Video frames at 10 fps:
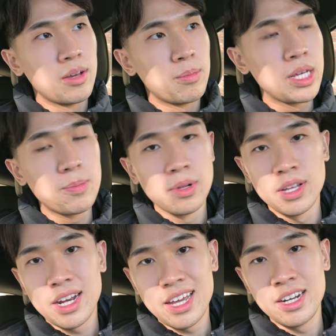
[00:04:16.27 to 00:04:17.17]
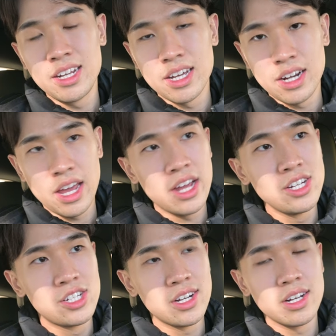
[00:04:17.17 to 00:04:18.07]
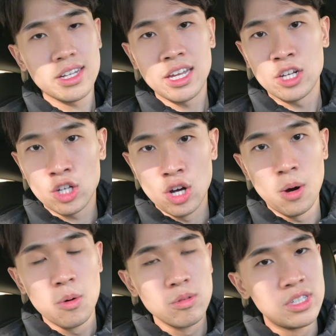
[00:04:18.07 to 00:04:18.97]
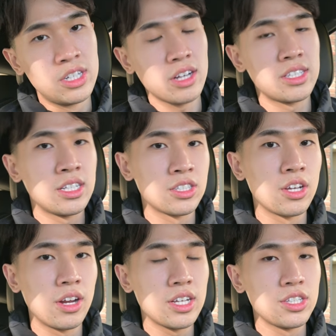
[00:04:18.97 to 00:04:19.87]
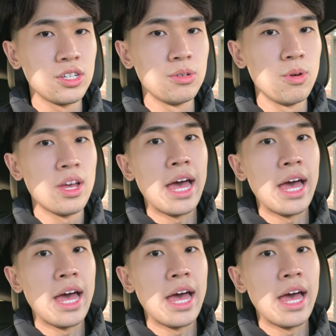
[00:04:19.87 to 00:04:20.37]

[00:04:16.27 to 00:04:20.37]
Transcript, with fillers: People in India and Asia can code just as good as you,